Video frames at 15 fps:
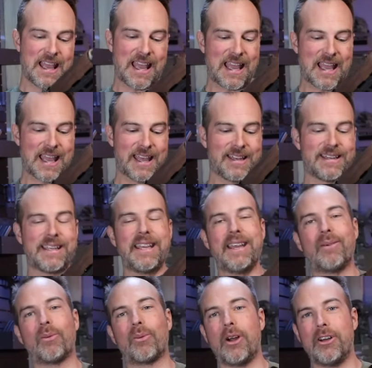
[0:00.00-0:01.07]
and
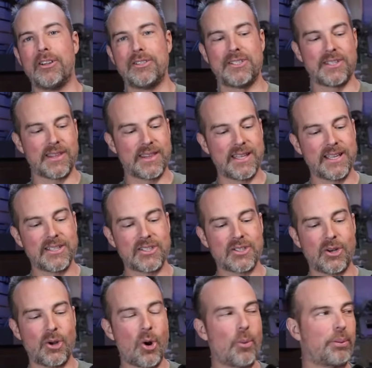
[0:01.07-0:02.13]
it runs this
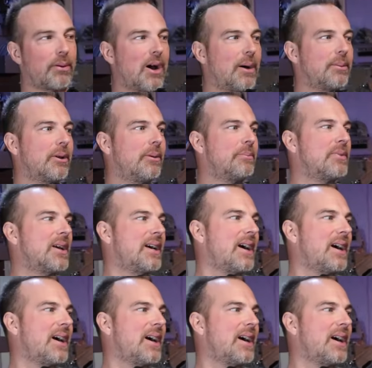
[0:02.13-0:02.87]
no problem.